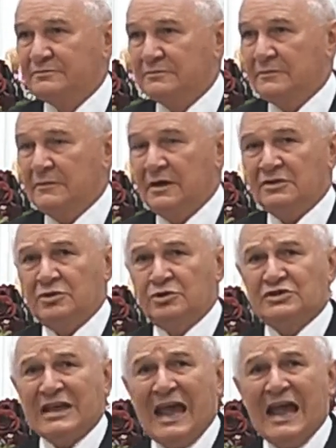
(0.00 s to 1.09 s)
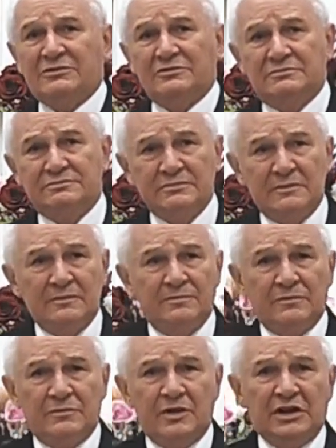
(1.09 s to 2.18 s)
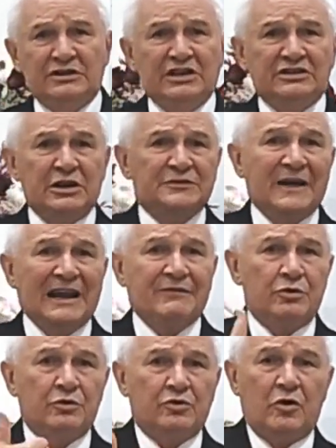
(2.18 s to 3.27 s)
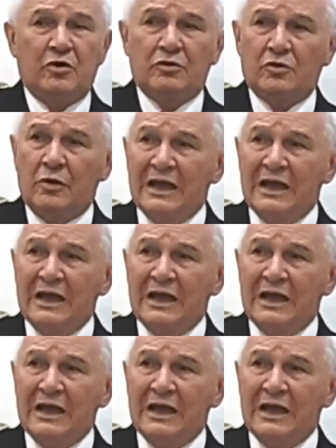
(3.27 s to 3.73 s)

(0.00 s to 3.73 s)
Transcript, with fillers: in this under this instruction. Everything was all right.